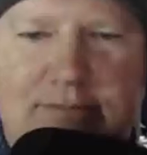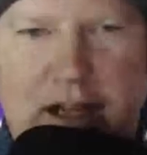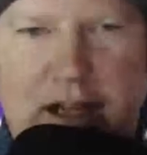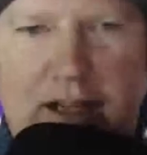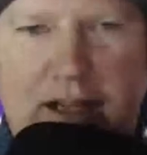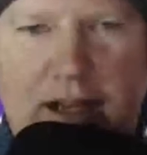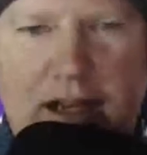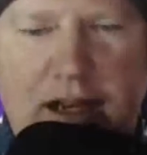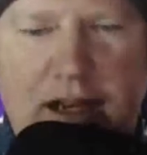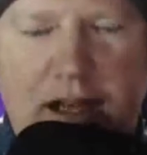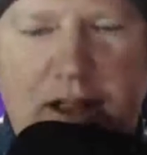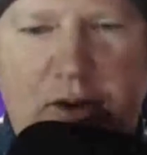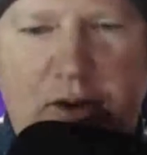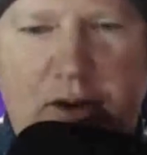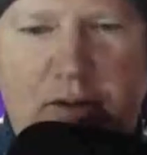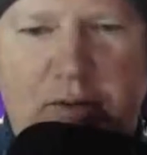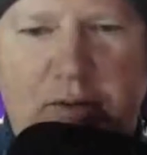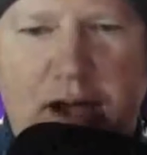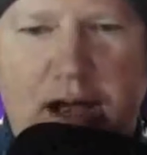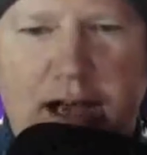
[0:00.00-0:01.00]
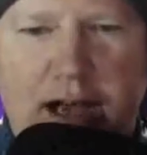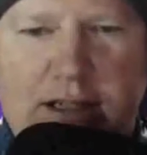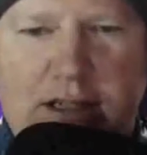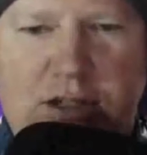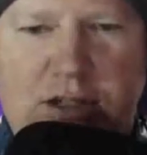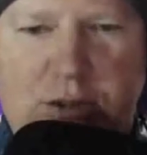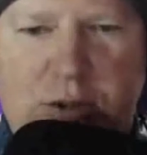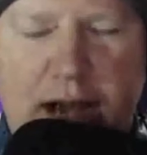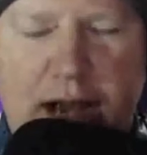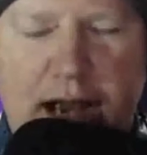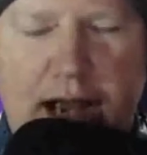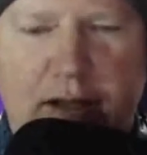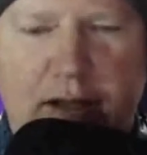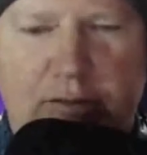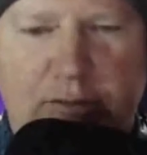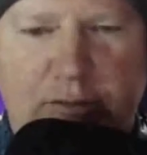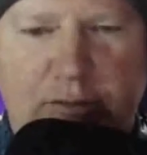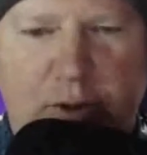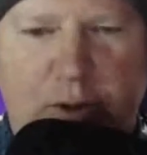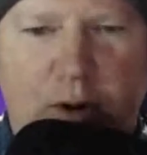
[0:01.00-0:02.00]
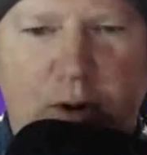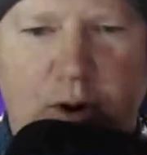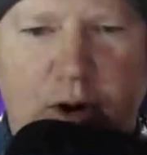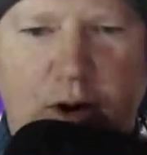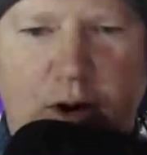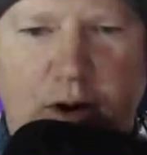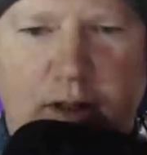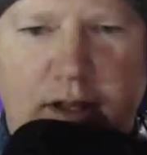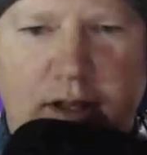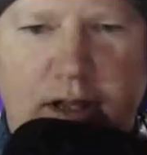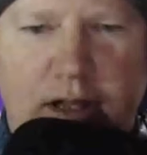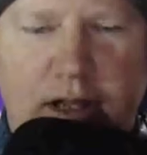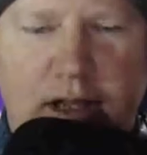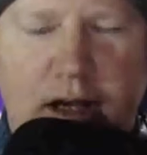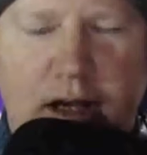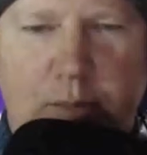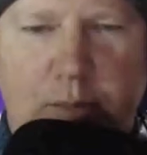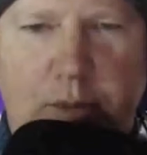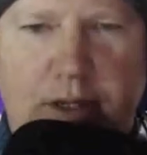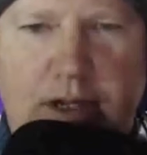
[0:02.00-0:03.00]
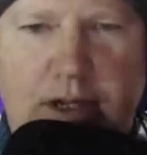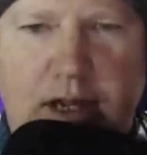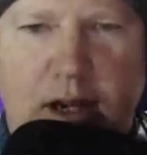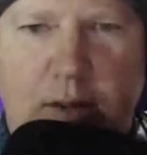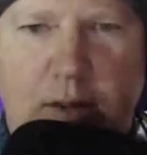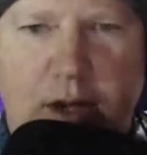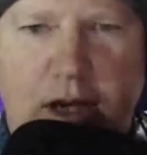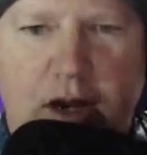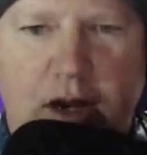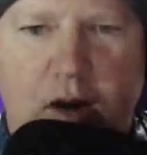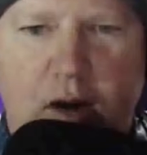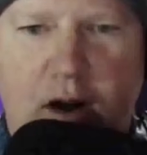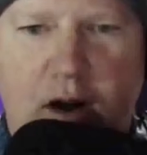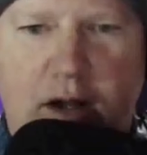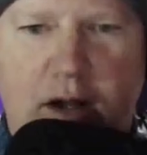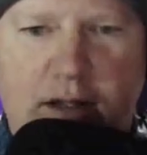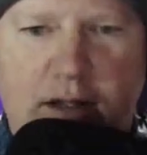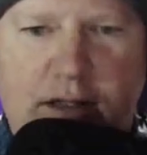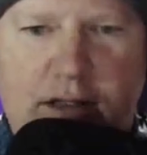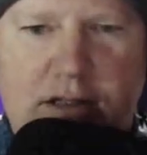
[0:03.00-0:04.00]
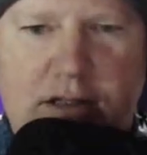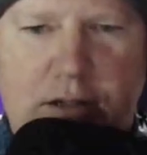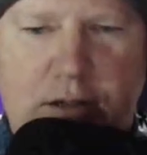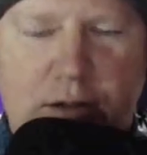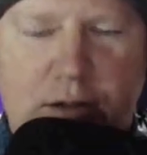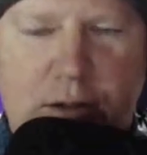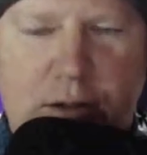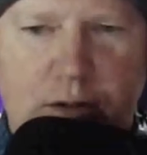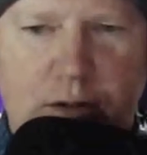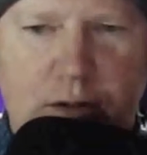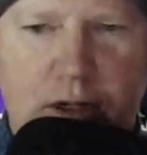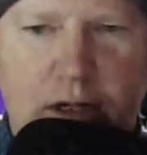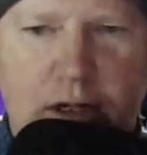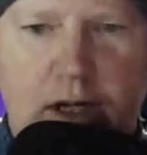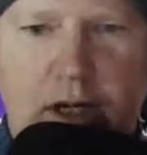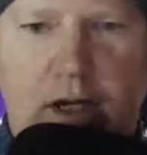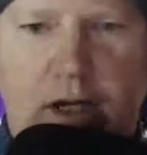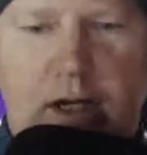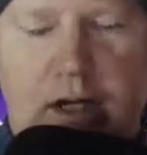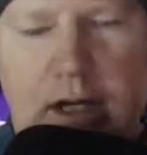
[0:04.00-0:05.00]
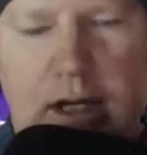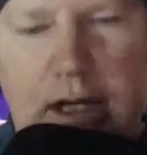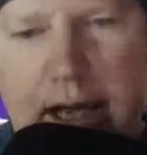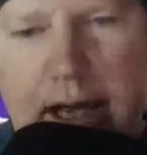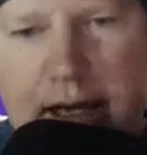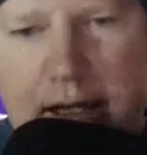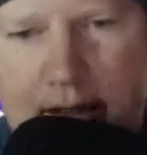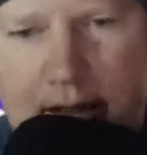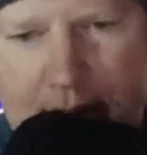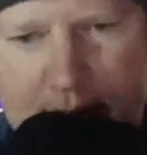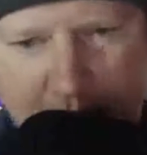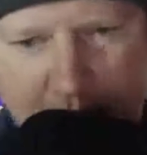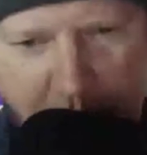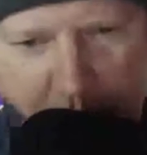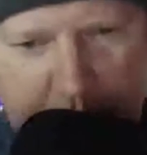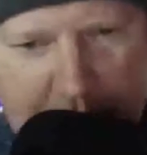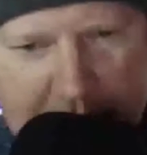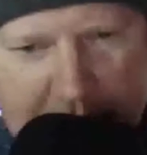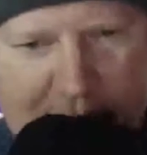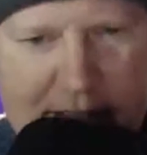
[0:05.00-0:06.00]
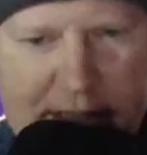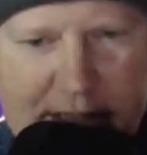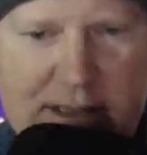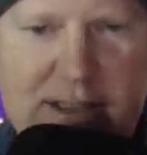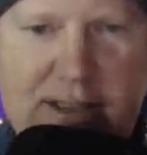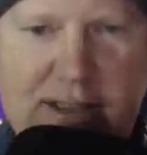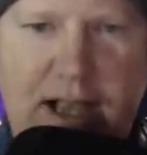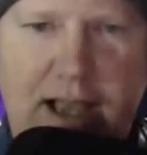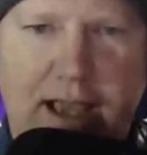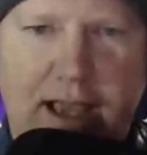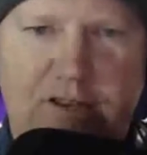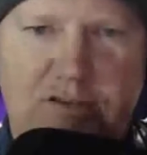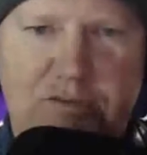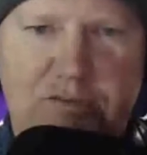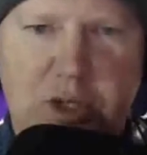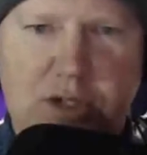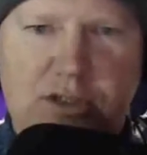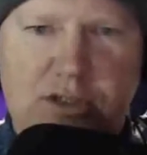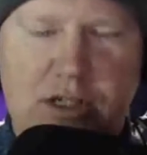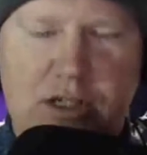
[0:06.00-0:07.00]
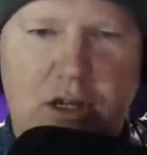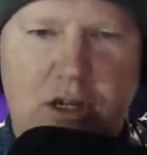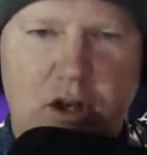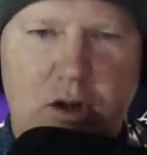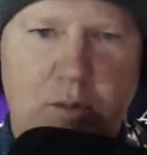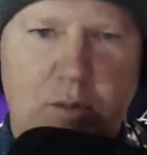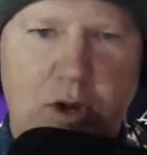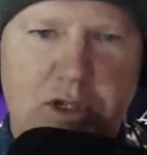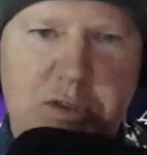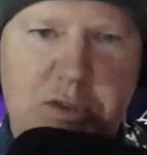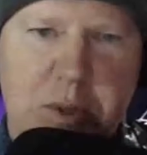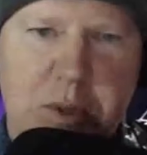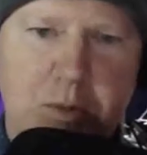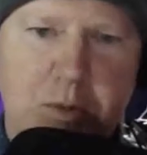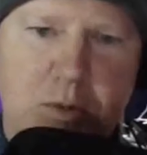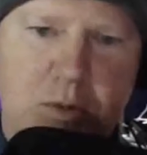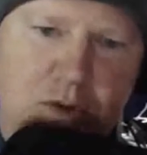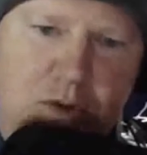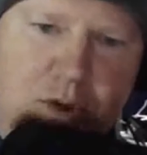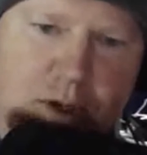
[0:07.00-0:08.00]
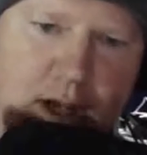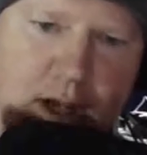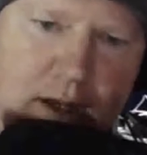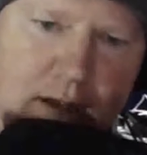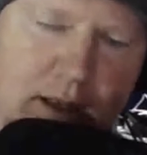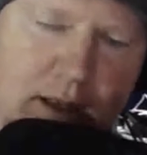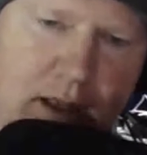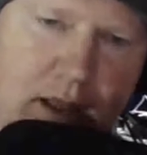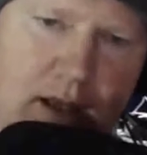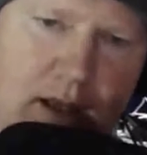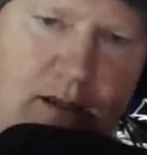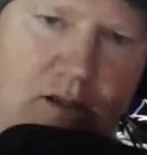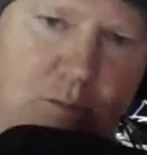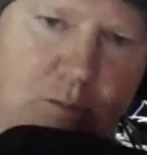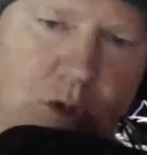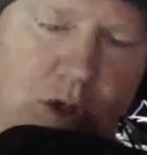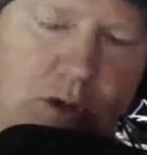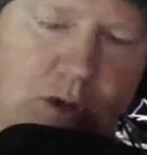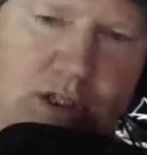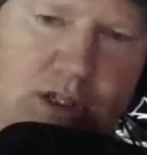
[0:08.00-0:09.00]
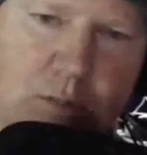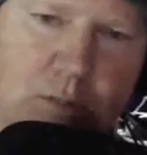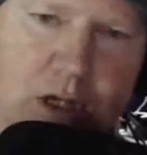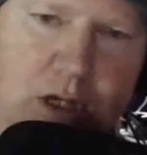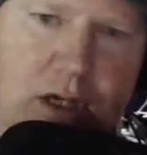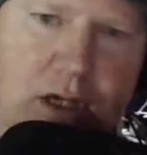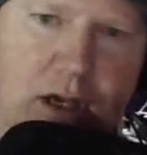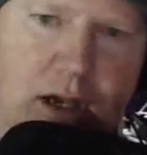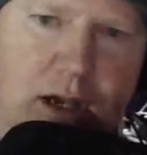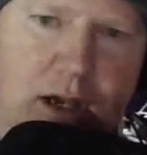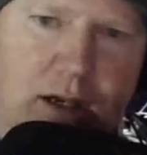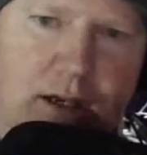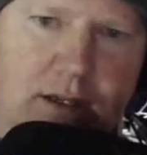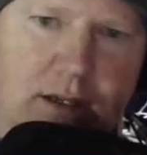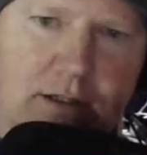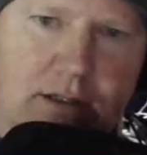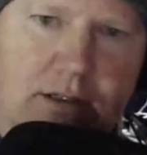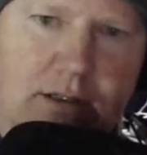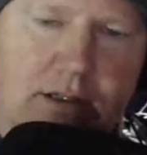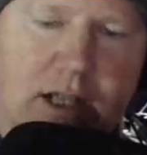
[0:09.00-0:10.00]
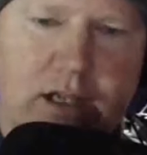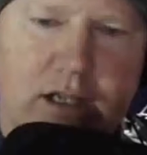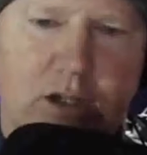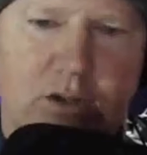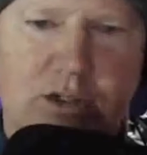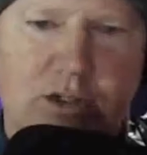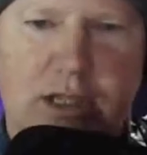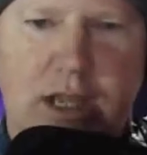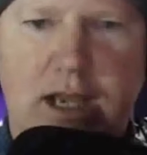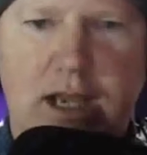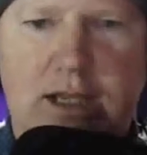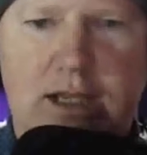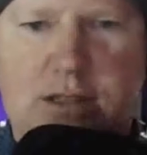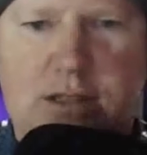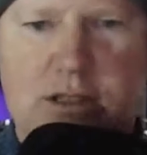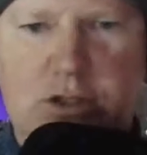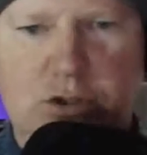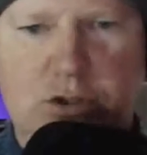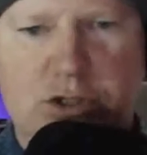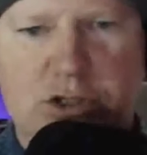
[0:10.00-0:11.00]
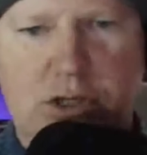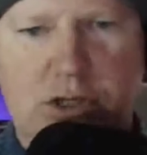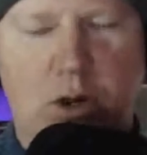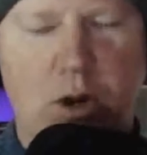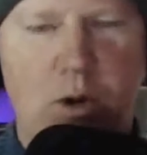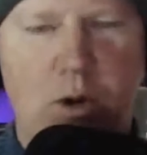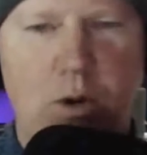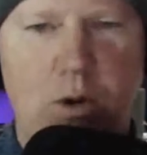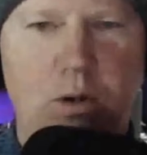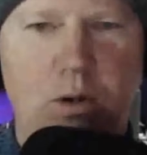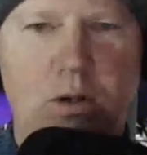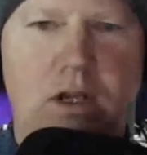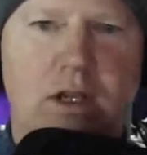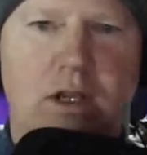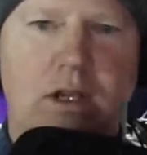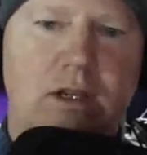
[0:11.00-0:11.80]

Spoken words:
Any other advice you have for the up and coming artists who like the business side of music? Most people they get into music because, like you say, it's in your soul.